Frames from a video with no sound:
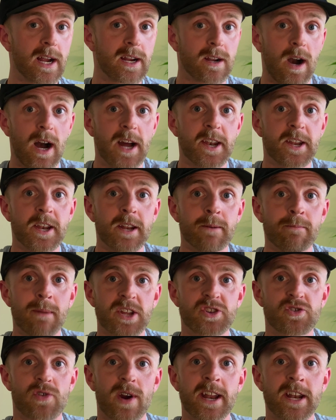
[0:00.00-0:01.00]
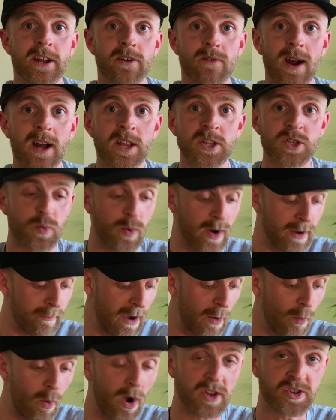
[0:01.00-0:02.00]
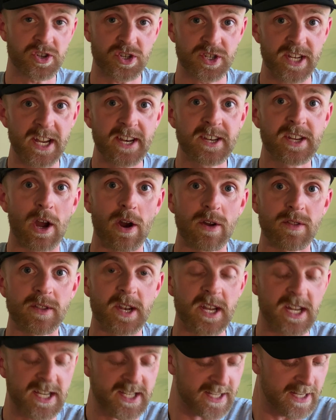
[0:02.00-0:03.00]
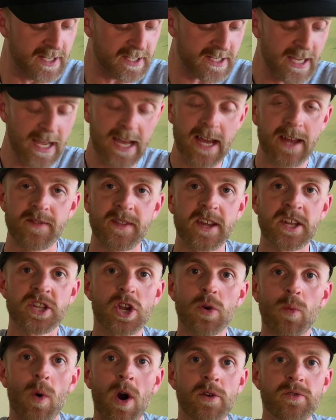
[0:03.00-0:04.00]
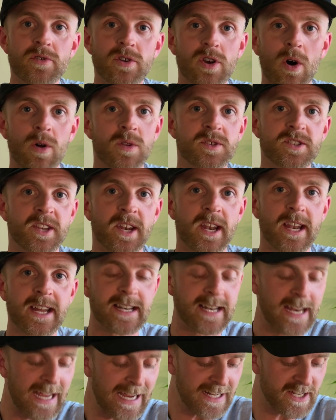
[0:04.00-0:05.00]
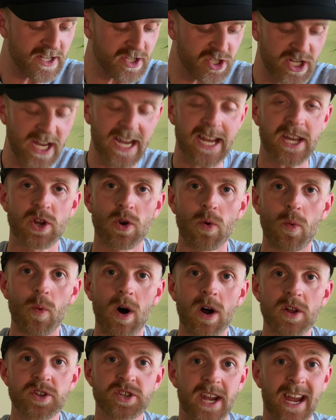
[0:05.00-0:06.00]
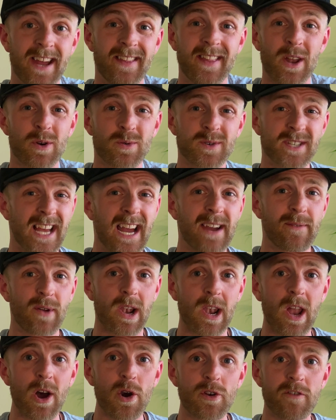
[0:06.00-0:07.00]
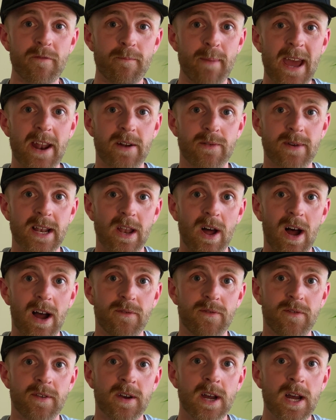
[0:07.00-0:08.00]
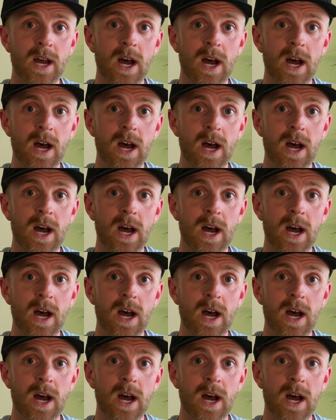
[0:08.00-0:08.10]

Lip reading: I did in my training runs where my watch did go the distance, then you won't constantly need to check your watch and that'll save a load of battery life.